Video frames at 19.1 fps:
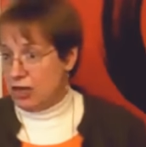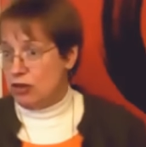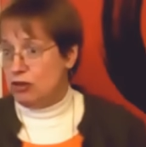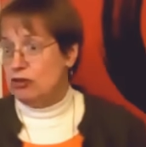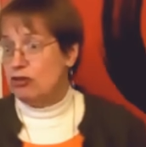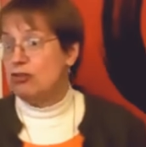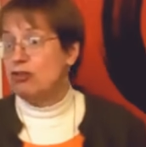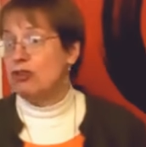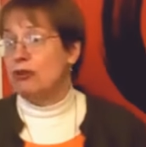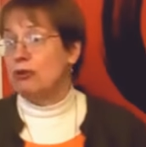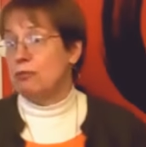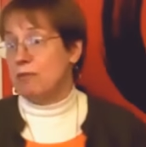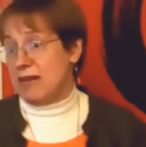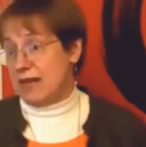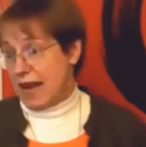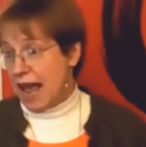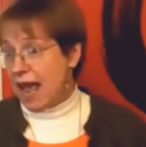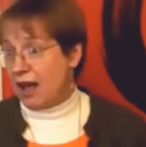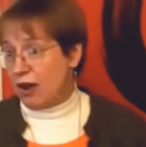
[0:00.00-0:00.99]
shoot
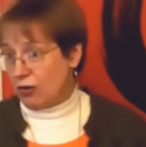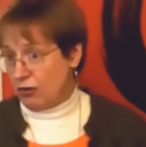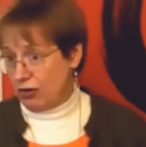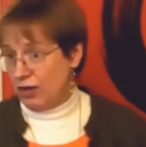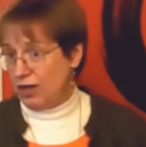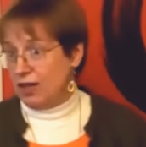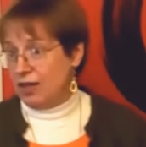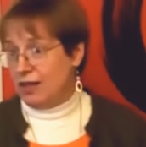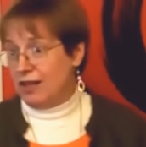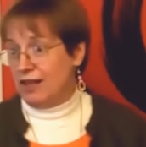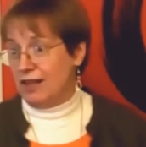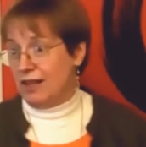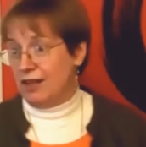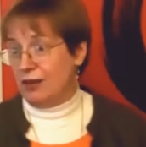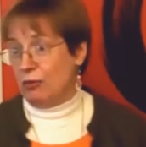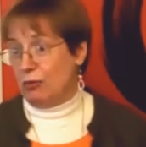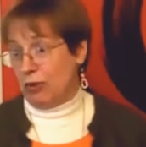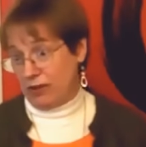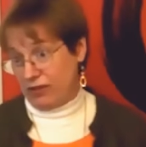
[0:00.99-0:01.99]
me down
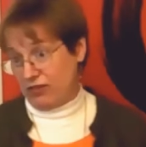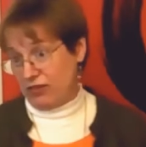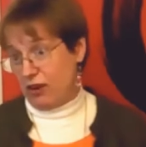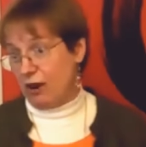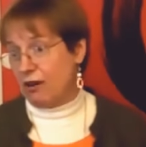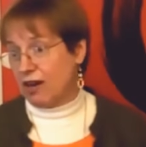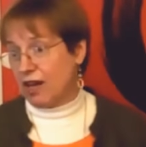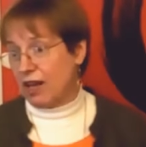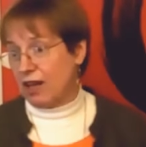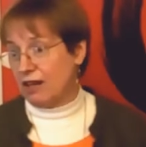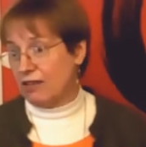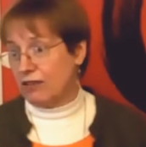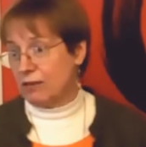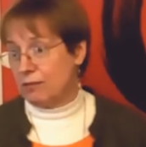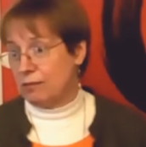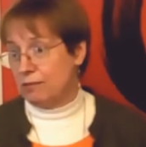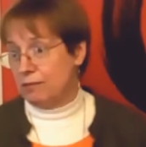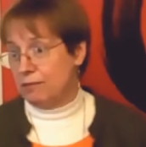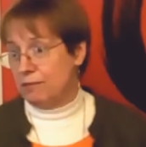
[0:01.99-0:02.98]
with
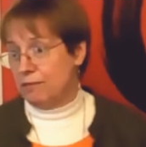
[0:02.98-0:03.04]
sarcasm